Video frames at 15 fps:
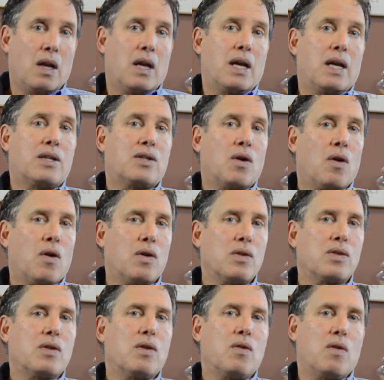It's
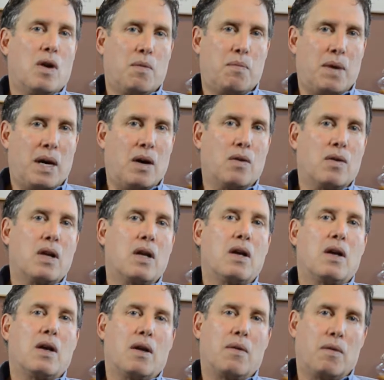also about
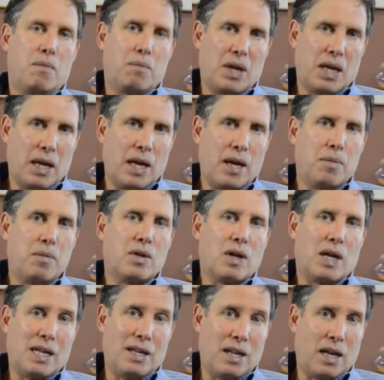being able to
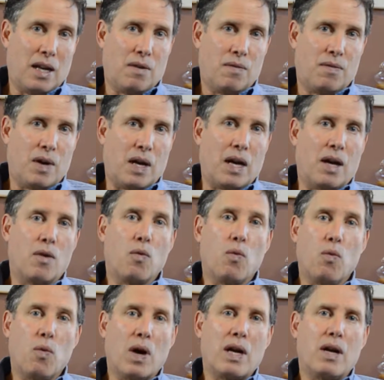identify
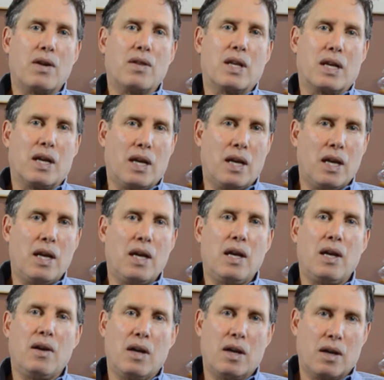what are the
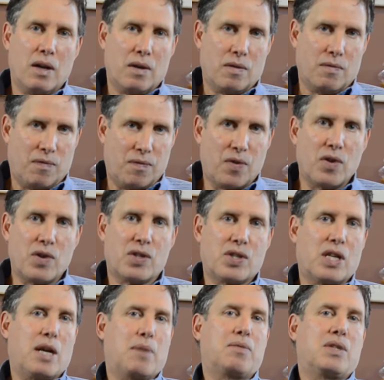key first
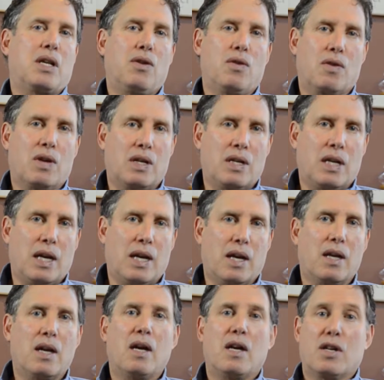steps that you can take
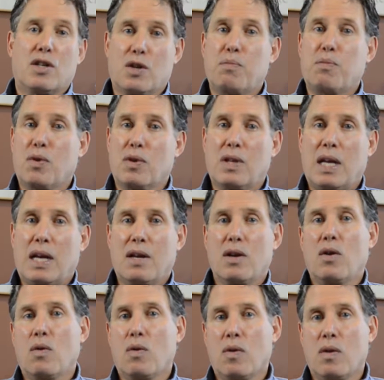to put that
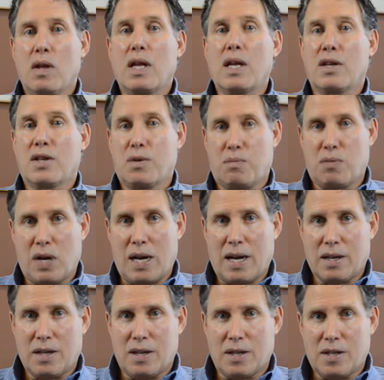goal into
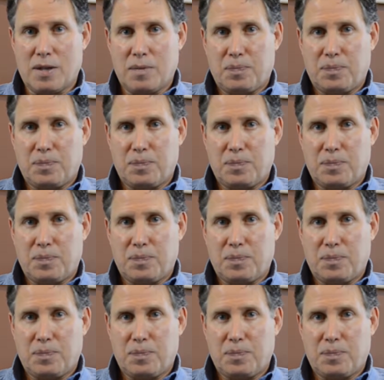practice.